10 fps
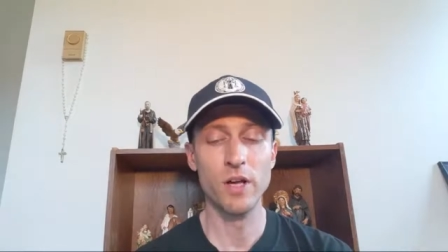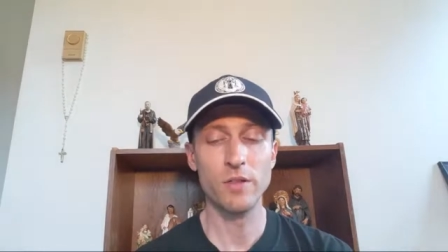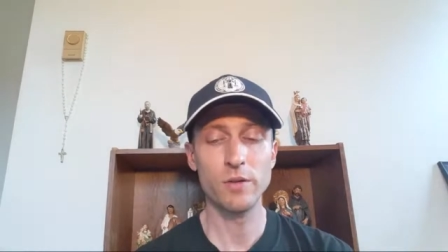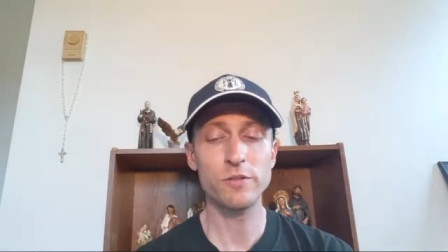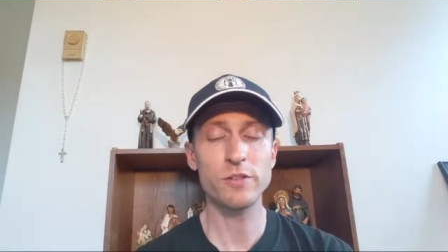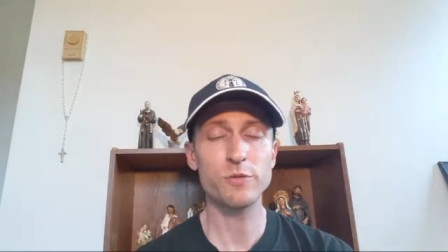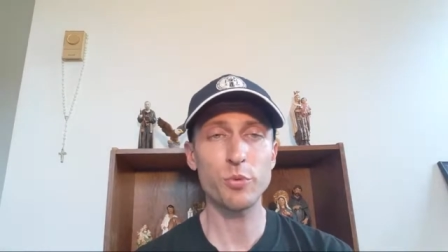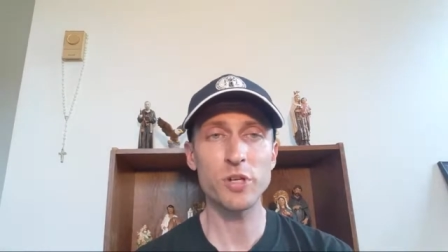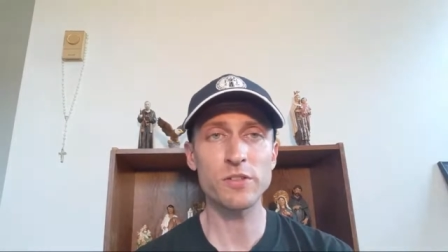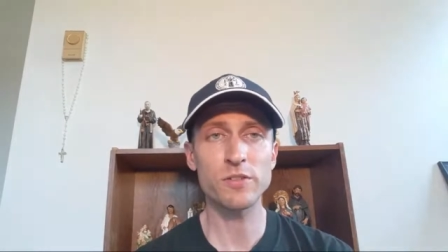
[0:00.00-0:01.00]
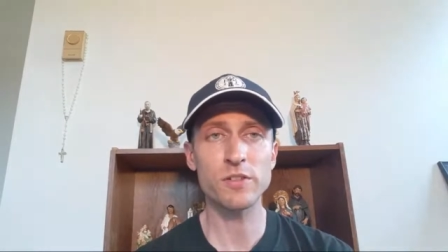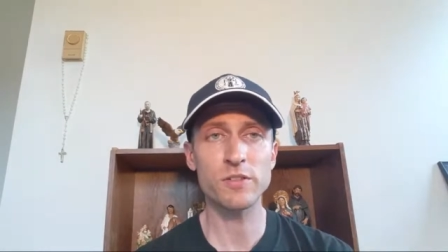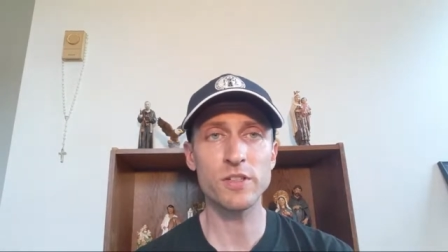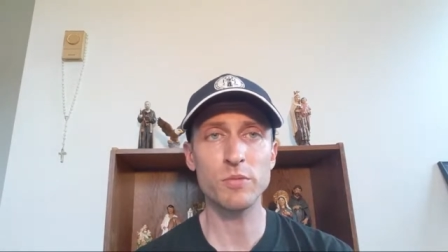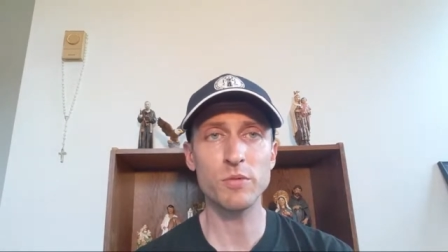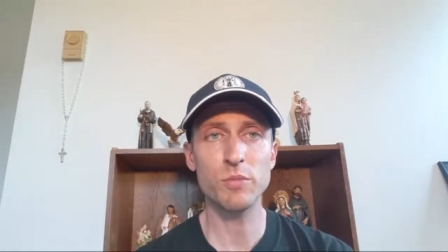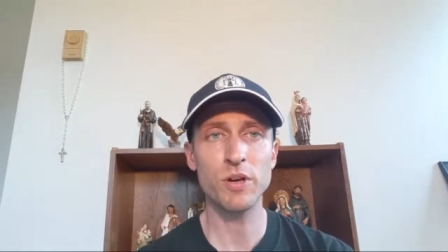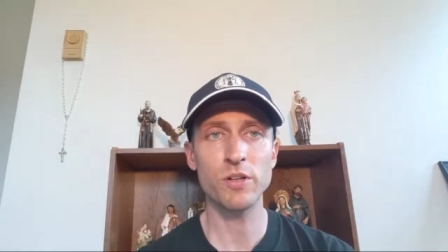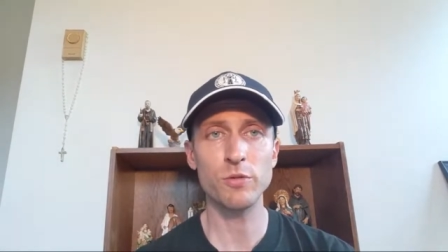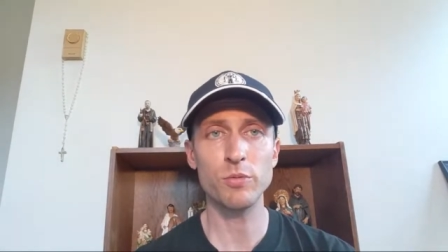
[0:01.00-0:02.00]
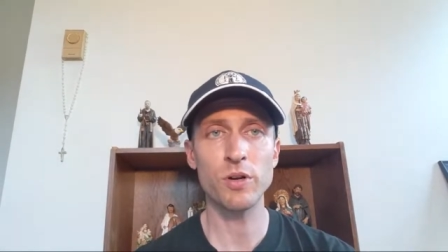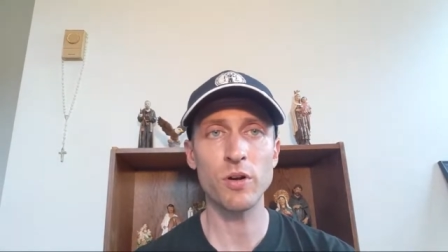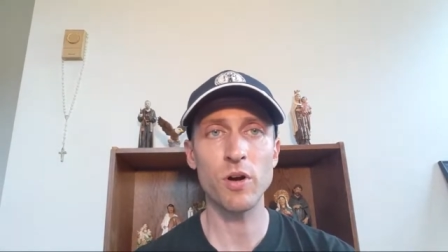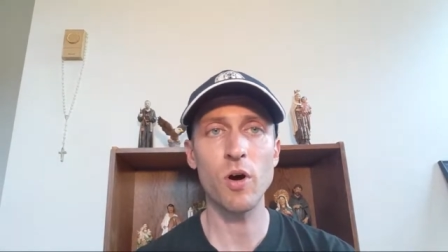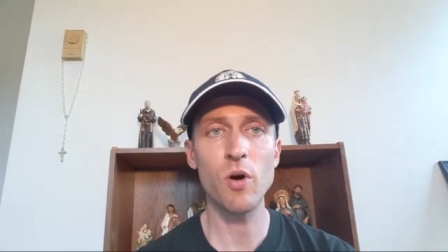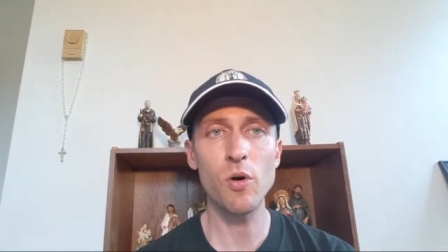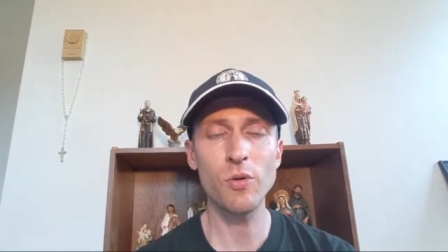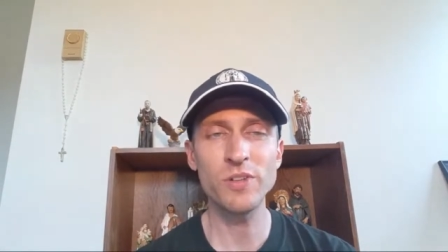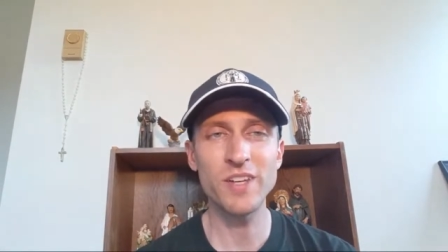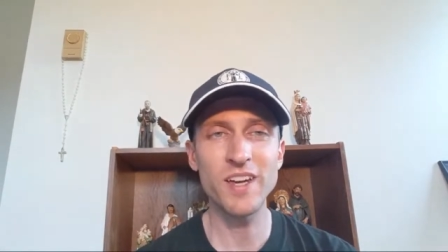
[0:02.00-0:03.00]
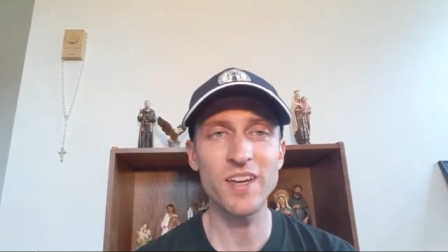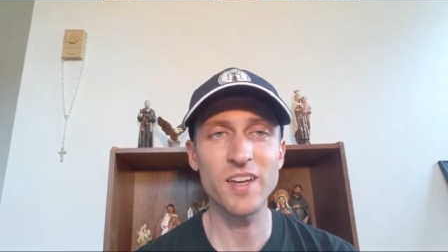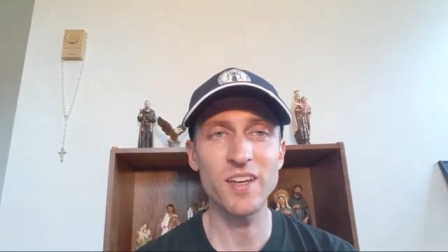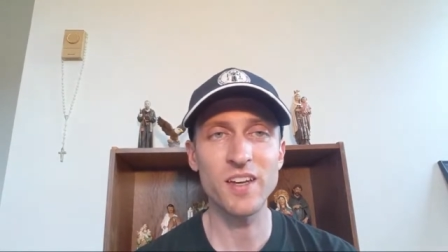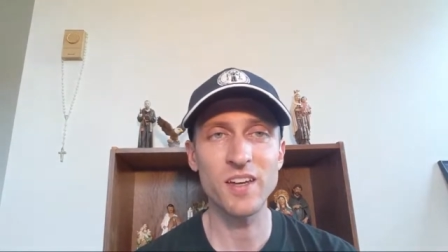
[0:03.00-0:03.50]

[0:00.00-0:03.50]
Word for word: There's these priests that seem to be on Twitter all day,